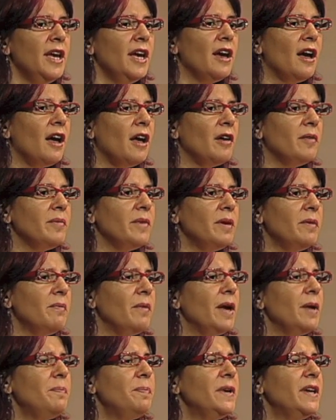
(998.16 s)
um, it
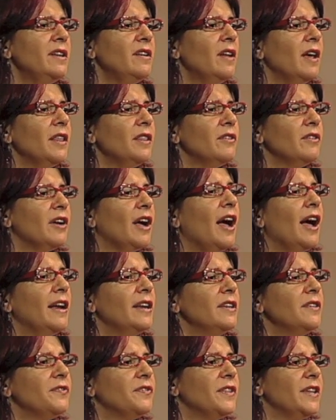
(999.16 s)
might be another
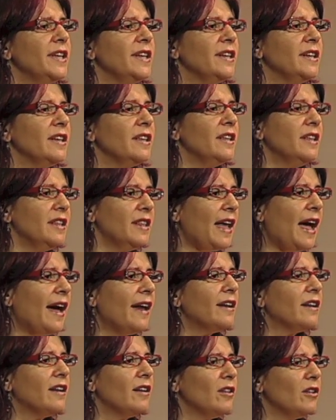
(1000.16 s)
kind of thing,
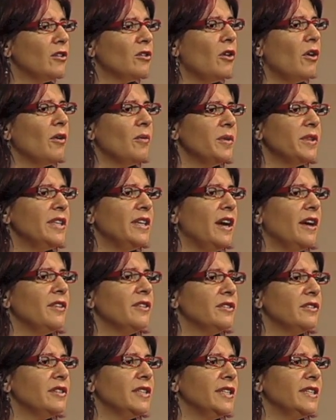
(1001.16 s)
that uh, along with the
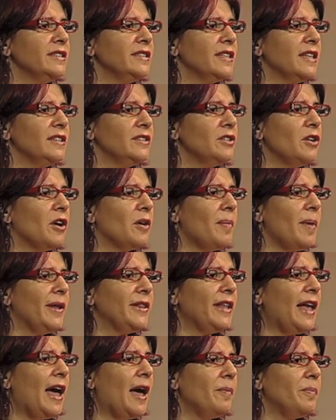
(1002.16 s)
other things that I talk about in
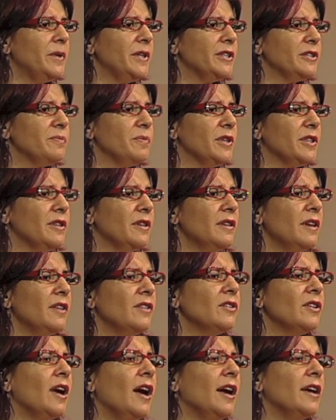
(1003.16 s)
the happiness myth,
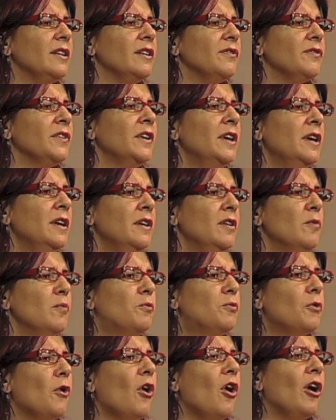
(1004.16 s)
another kind of
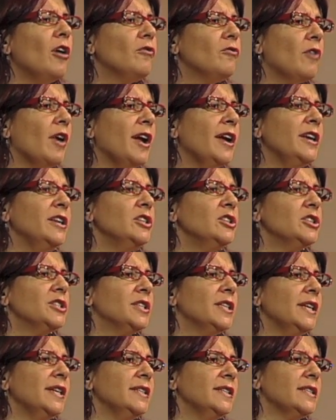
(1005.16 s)
broad range
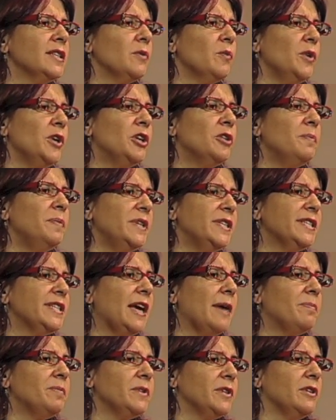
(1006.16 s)
things that we could be
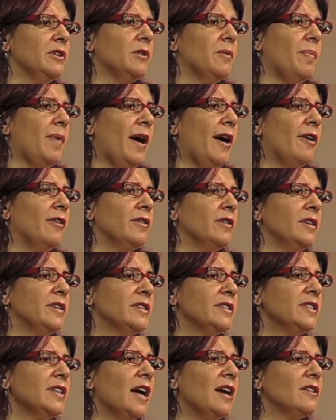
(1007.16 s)
skeptical about.
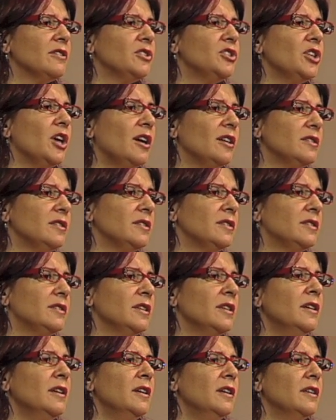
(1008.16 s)
It's not just
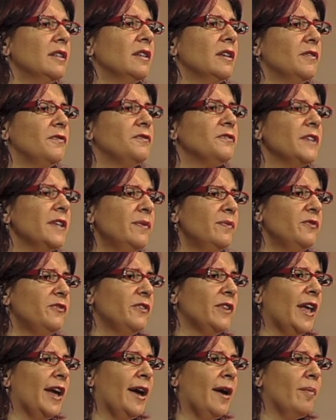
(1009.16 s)
the flim
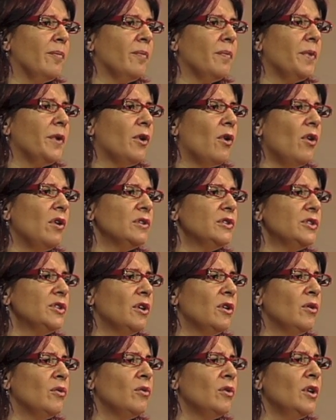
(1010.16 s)
flam, but
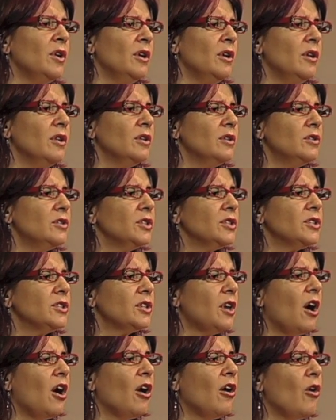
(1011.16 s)
also just
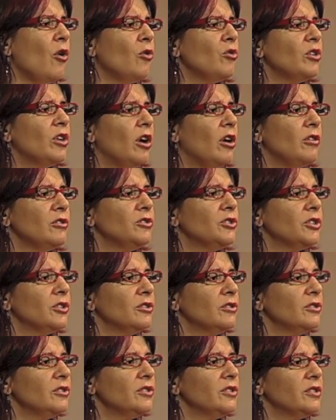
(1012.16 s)
our own
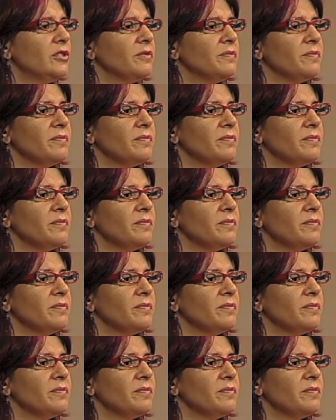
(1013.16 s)
culture's